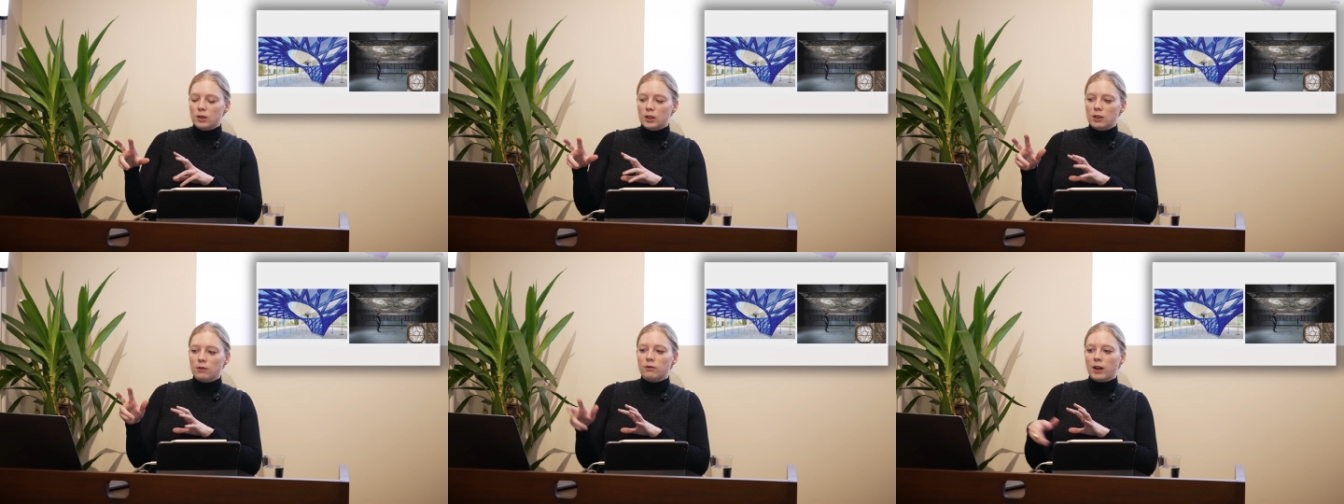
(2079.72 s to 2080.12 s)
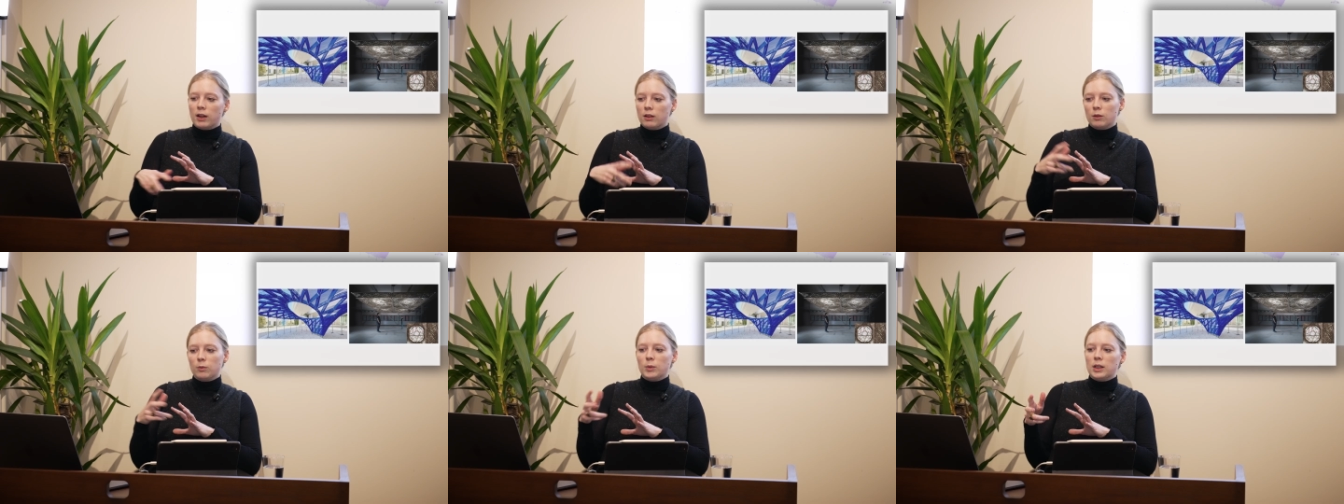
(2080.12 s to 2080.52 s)

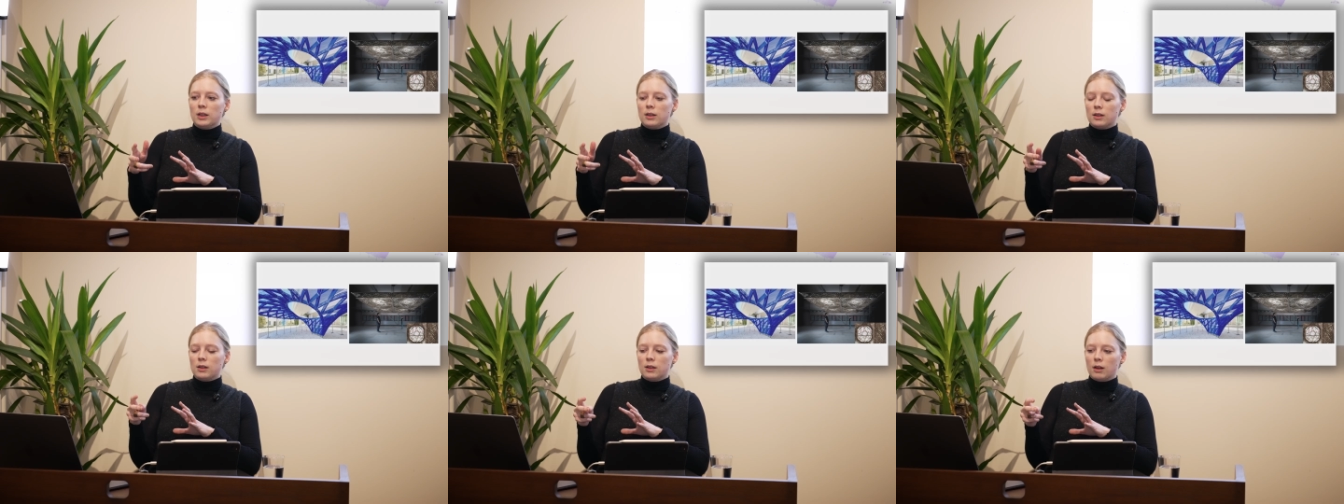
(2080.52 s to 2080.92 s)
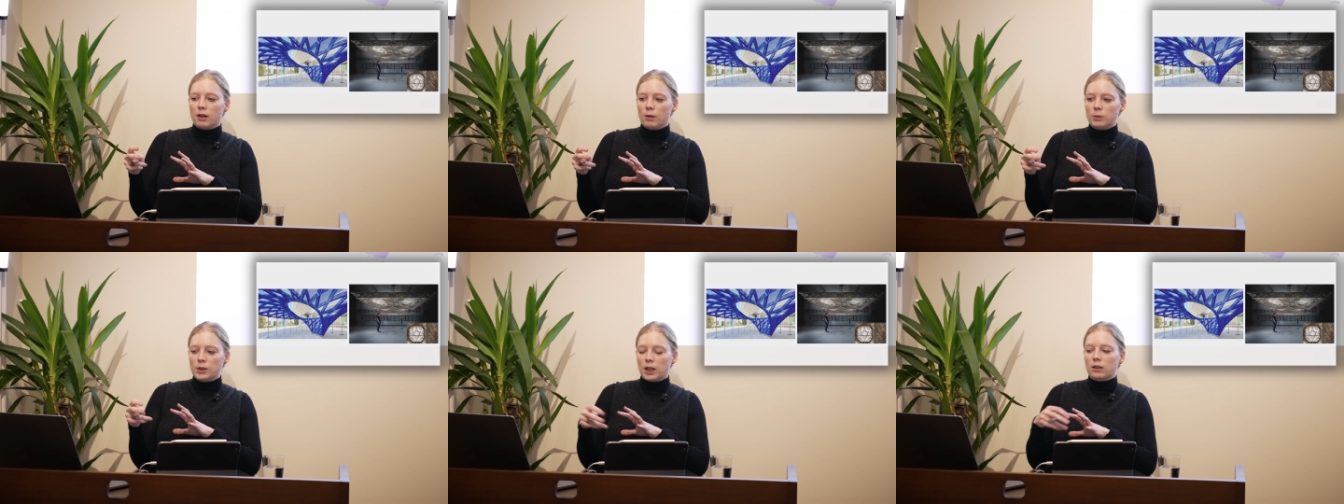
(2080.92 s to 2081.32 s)
development
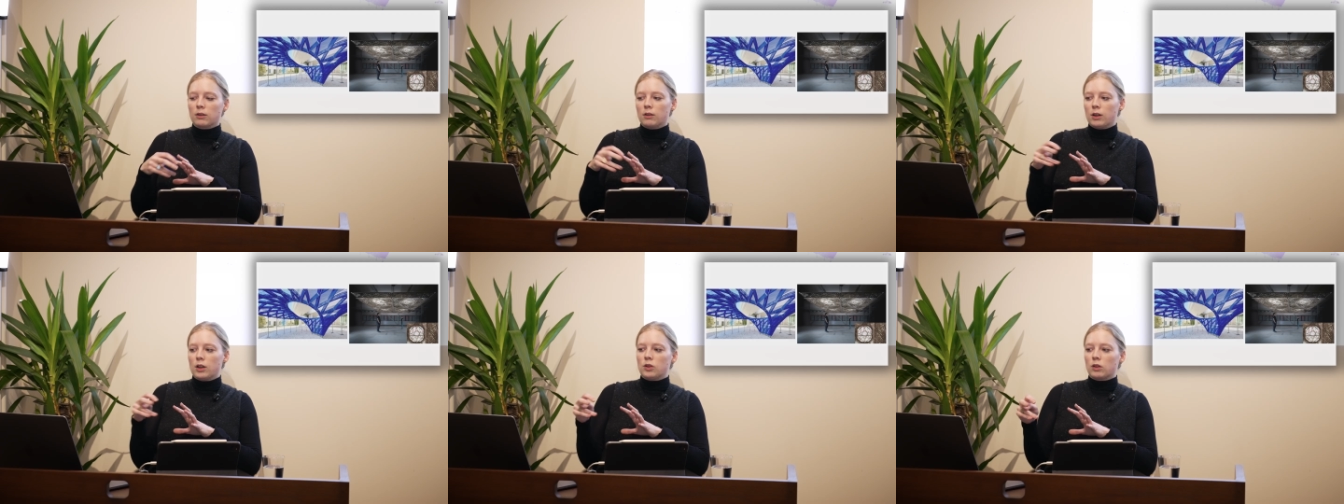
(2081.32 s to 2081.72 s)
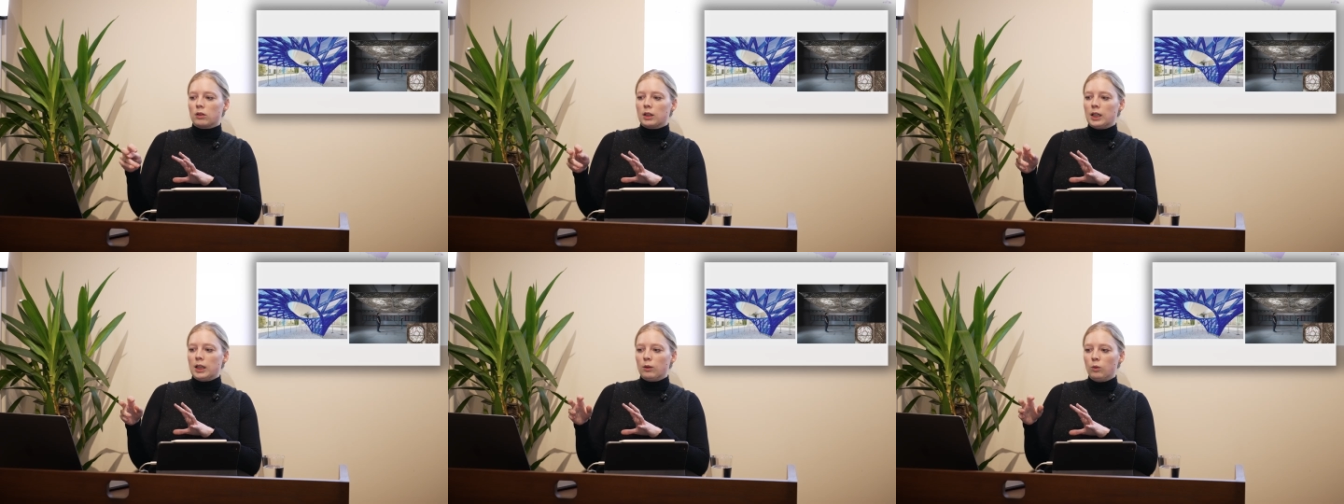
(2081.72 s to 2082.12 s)

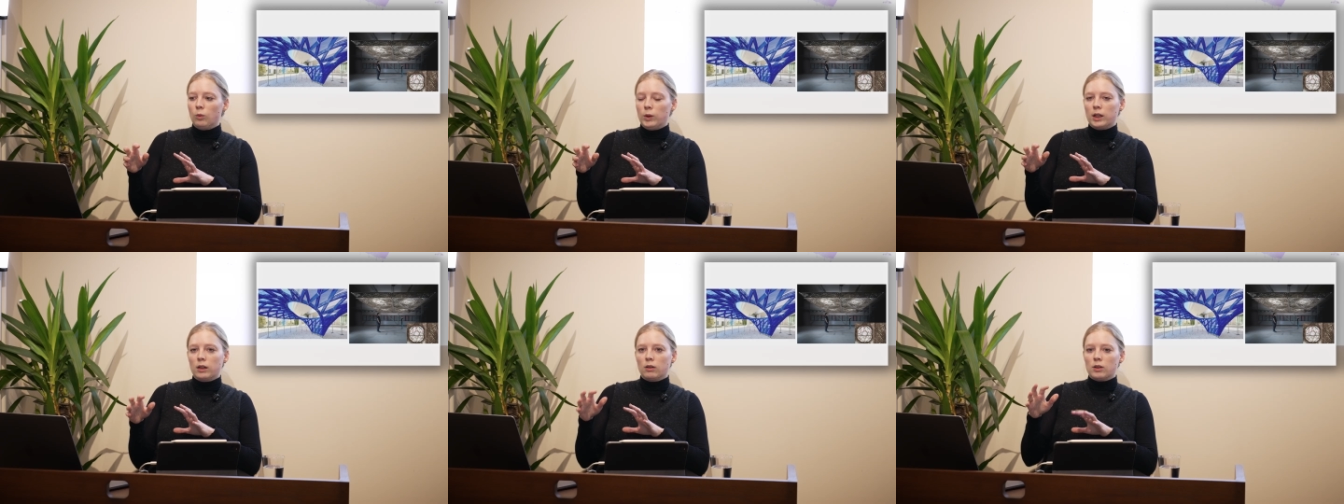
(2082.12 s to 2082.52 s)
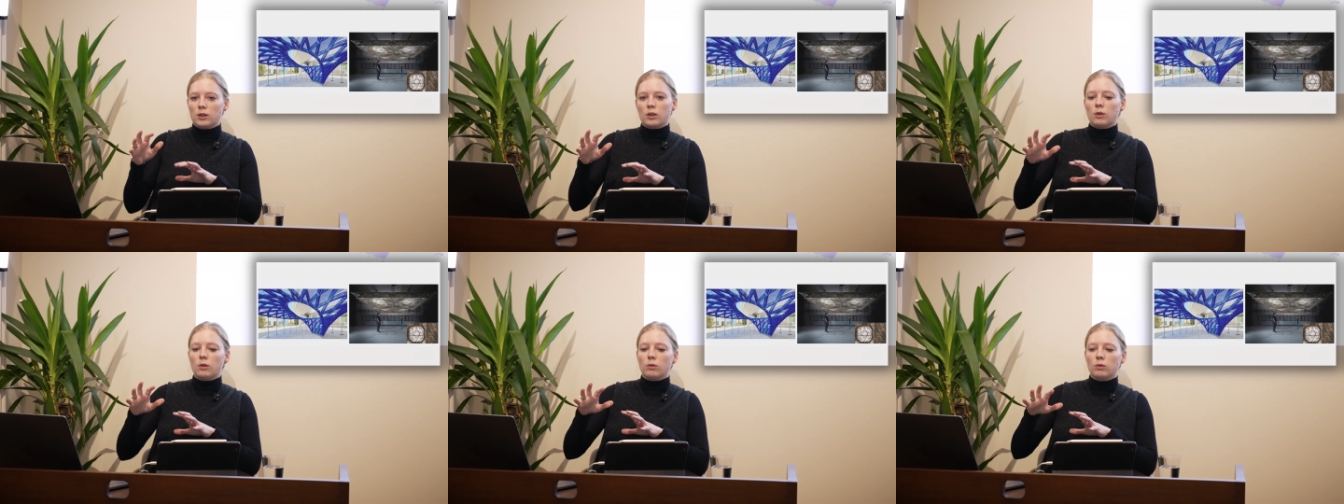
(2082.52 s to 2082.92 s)
technologically, we can
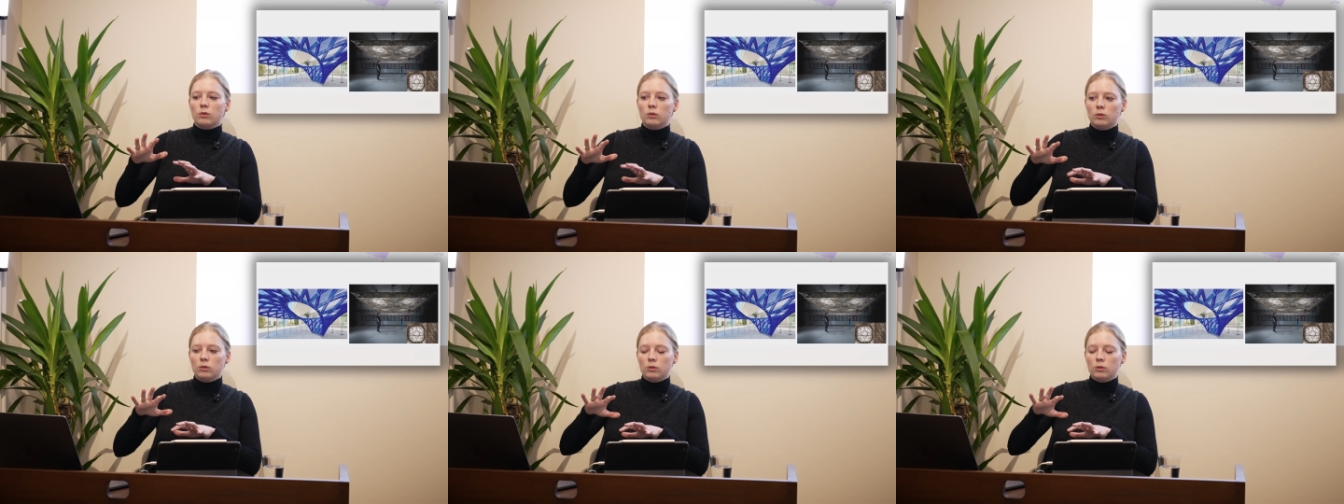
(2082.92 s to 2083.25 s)
also